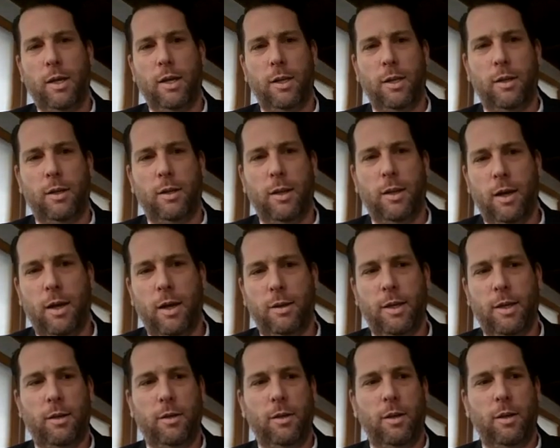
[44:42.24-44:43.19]
in
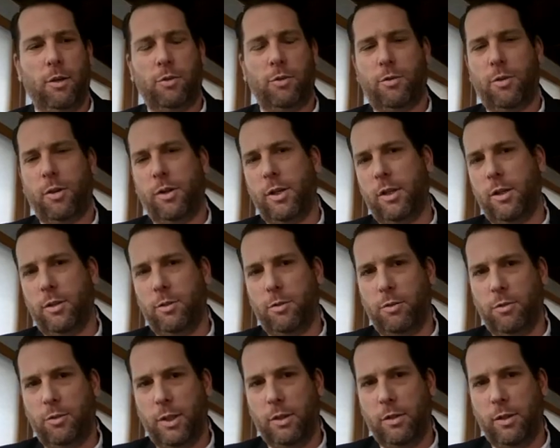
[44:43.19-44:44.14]
Australia and
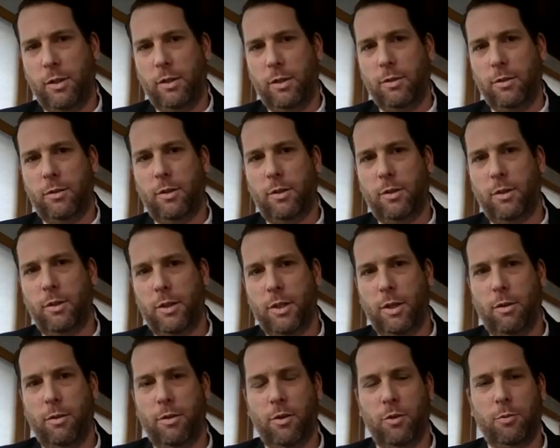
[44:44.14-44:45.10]
New Zealand.
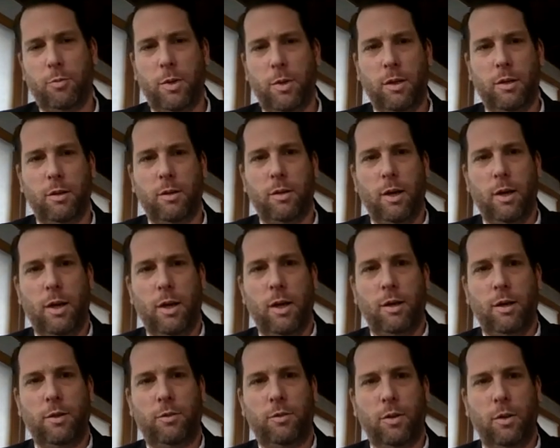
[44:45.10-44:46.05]
There's been
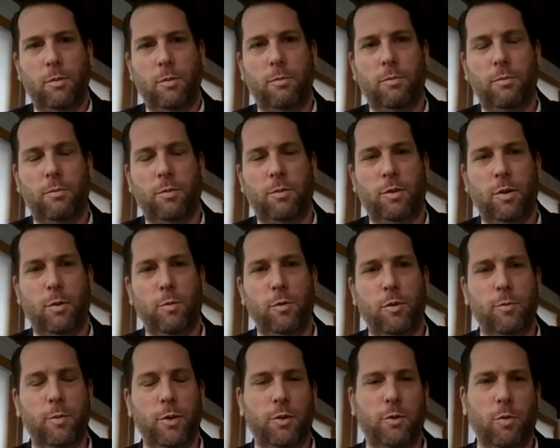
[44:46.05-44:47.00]
some
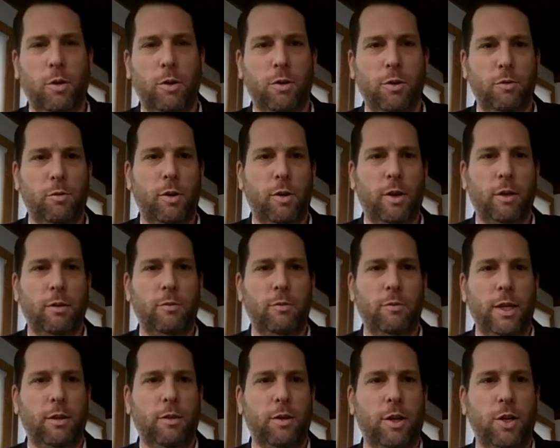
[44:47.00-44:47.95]
movement toward new
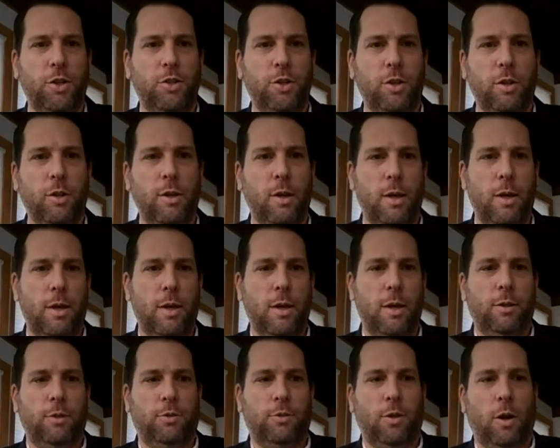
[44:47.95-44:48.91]
regulation.
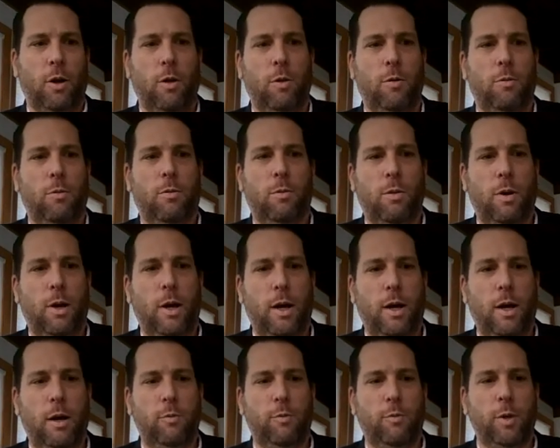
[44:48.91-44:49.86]
So
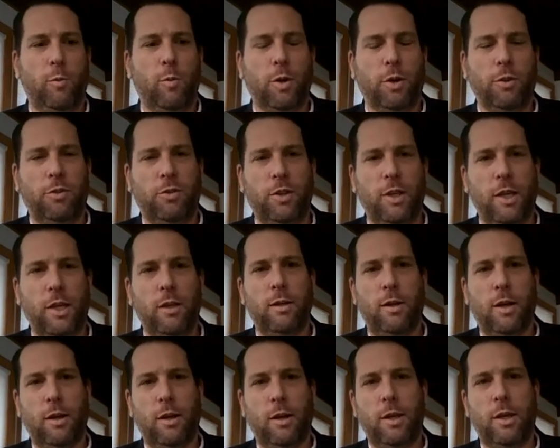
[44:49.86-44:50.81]
we will see it,
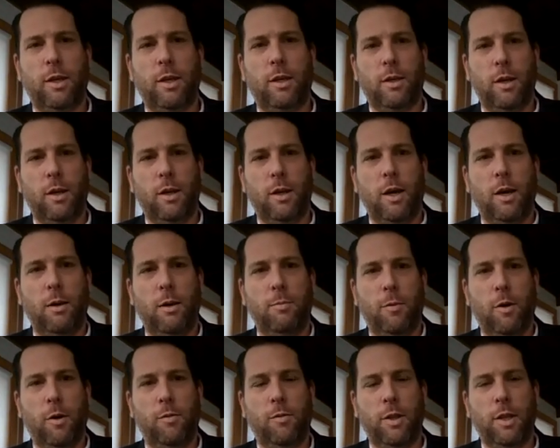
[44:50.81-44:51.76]
I think,
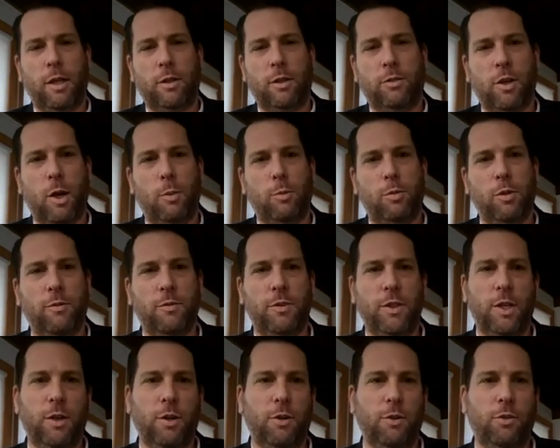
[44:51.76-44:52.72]
over the next couple of
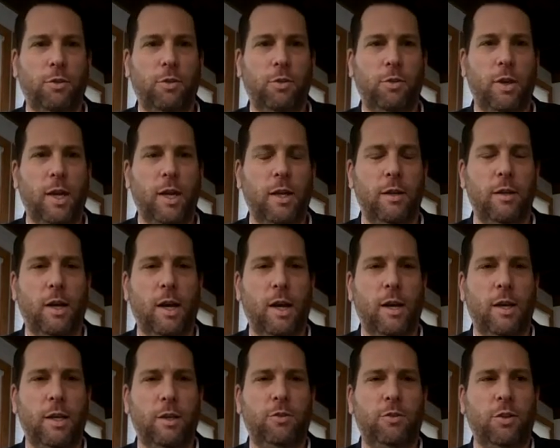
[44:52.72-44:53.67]
years, and
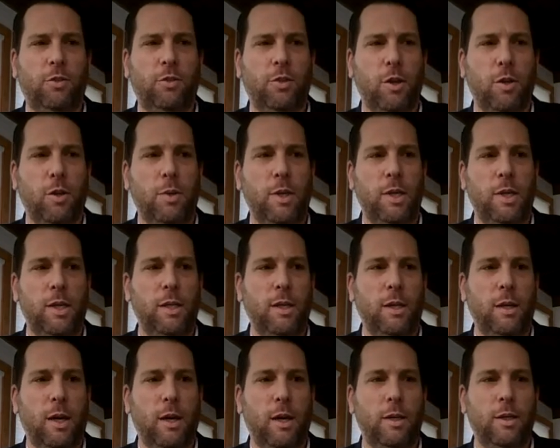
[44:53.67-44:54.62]
it's just going to
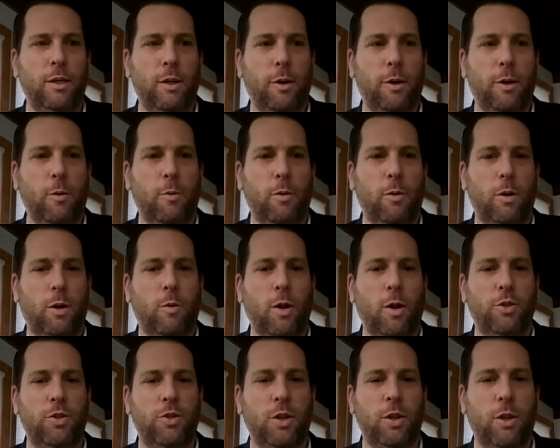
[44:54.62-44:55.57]
be, a
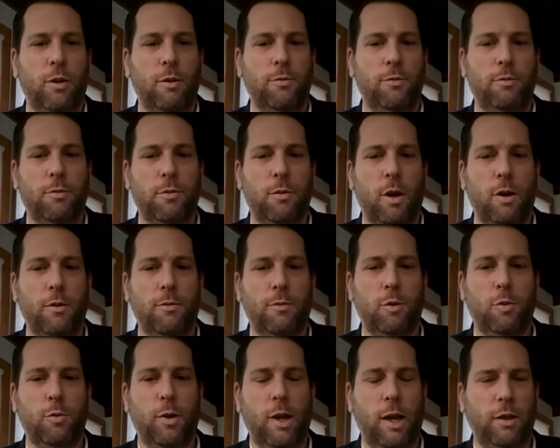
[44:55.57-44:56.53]
question of
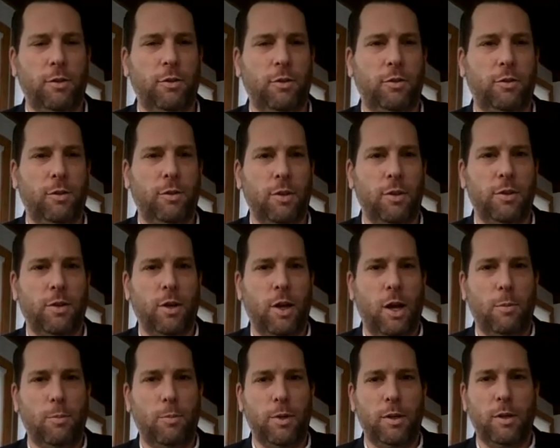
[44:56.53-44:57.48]
who rises to the
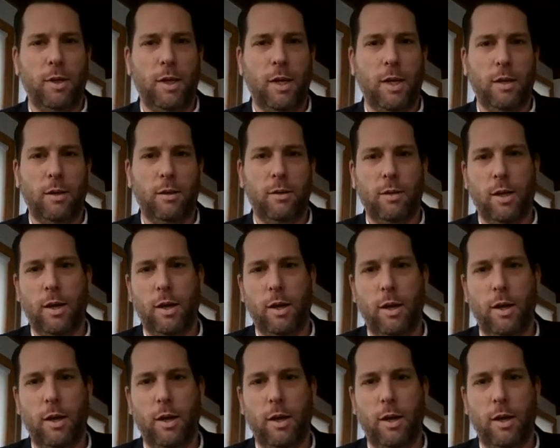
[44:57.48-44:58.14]
top and